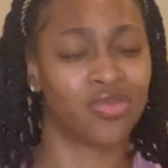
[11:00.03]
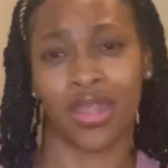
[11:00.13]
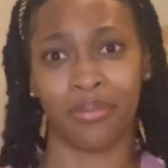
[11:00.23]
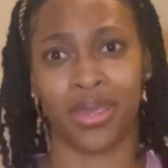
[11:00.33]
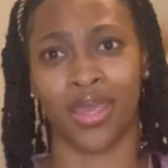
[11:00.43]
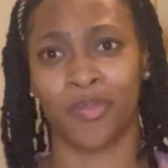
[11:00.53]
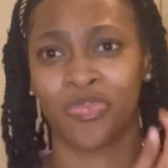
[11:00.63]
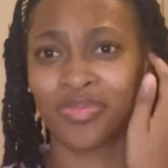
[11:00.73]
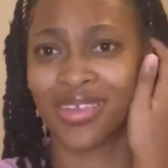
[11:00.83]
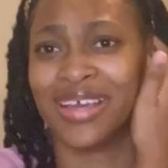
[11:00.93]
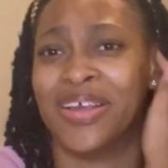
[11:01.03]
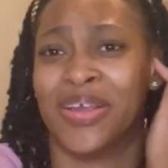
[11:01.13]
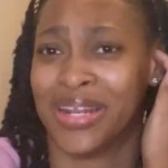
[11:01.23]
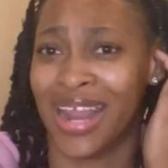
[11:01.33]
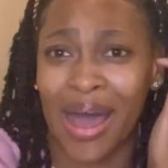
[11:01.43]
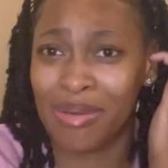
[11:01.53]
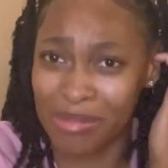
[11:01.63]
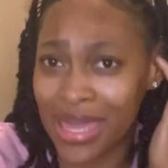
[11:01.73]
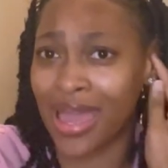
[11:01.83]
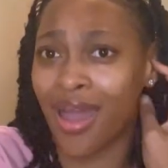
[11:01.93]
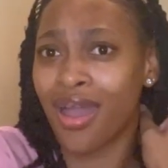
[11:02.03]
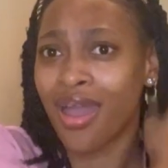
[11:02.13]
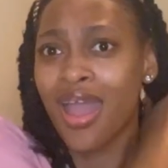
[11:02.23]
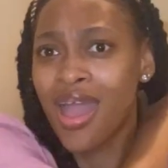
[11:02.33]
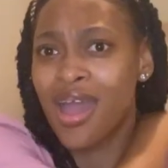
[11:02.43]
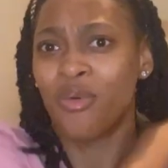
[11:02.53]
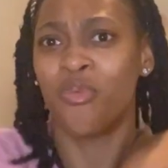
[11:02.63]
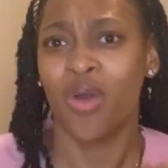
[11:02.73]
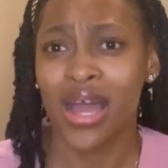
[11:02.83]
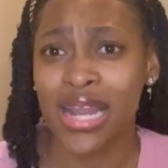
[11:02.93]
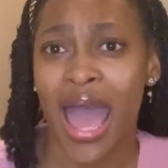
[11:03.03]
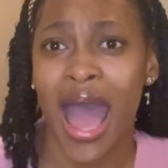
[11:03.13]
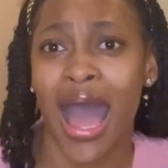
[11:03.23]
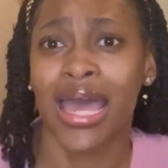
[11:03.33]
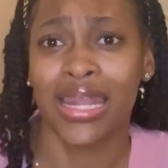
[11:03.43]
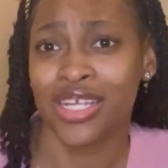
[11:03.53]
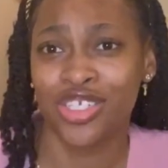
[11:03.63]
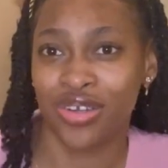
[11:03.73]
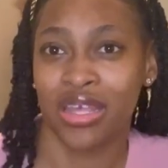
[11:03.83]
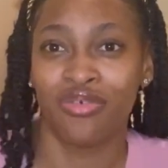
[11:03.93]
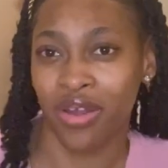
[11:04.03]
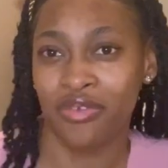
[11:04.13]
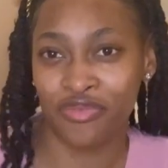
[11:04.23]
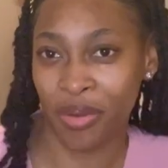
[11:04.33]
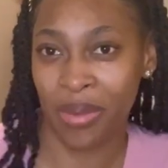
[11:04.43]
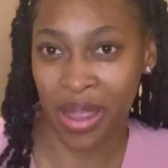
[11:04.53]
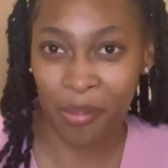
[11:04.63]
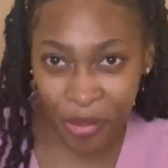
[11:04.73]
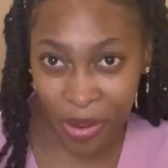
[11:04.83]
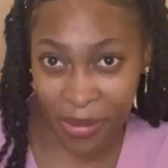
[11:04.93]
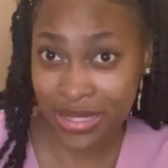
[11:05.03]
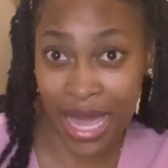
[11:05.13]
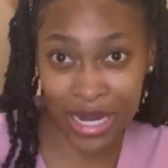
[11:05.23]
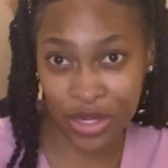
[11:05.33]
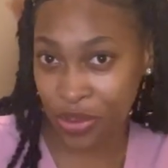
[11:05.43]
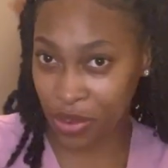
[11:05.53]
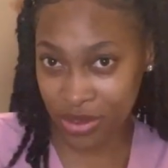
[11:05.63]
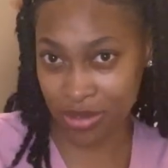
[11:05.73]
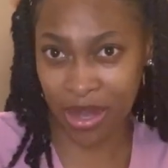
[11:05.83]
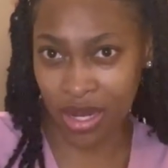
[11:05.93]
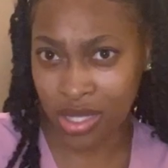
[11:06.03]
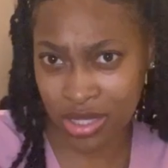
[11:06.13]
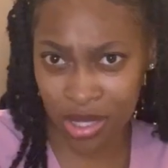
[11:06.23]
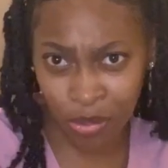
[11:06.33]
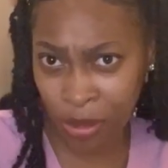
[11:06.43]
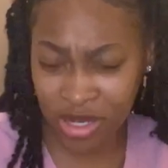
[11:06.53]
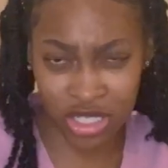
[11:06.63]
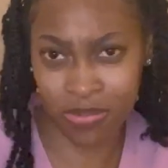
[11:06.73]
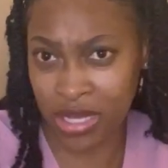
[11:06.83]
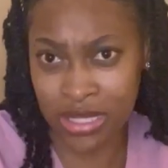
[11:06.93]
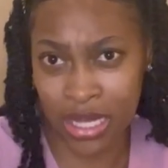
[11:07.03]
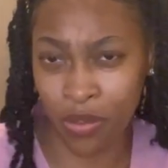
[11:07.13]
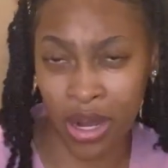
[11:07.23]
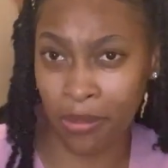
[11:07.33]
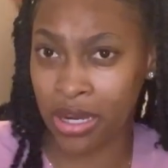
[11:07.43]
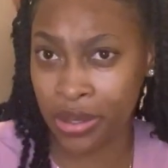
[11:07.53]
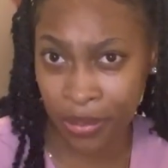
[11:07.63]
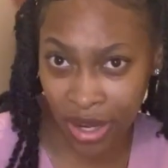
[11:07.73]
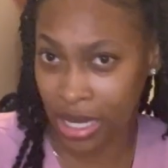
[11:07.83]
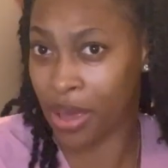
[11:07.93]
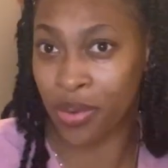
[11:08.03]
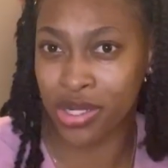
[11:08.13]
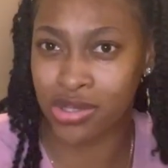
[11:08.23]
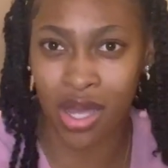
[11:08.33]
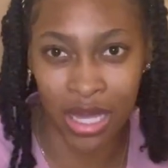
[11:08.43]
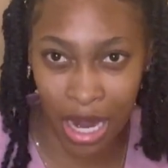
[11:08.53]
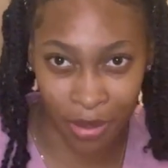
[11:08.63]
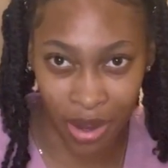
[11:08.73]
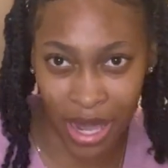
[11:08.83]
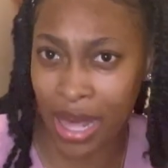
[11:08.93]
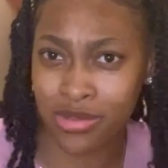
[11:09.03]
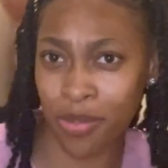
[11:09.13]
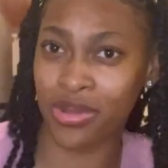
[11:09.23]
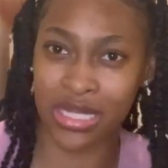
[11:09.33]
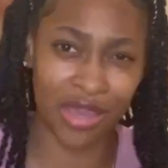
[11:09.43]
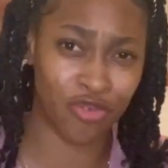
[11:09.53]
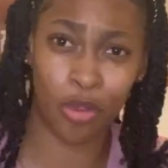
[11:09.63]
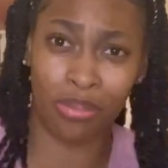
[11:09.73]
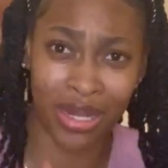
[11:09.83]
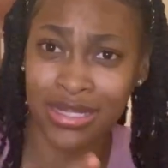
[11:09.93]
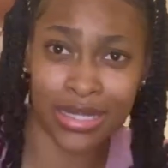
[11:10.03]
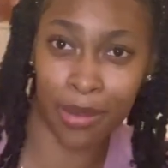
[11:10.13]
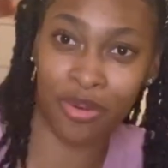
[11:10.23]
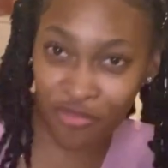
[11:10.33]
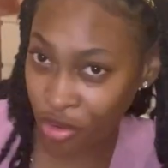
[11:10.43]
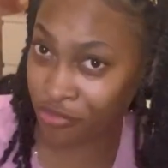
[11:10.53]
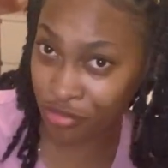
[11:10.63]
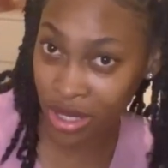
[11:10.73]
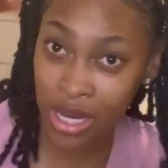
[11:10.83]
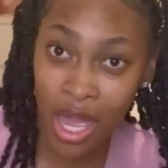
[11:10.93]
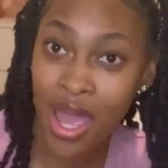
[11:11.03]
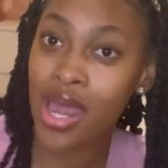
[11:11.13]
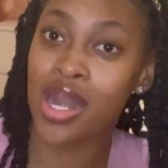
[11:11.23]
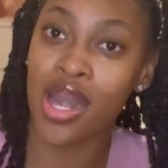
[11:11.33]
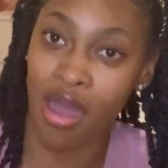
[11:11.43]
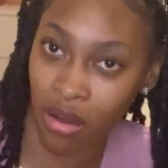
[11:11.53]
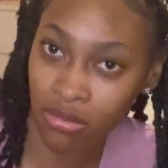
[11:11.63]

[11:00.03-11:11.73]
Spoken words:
not me. Not me. What? I literally run from my appointments. I don't go to my doctor's appointment just because they want a blood work. Like, what are you talking about? And I'm supposed to give you blood sample for free? No.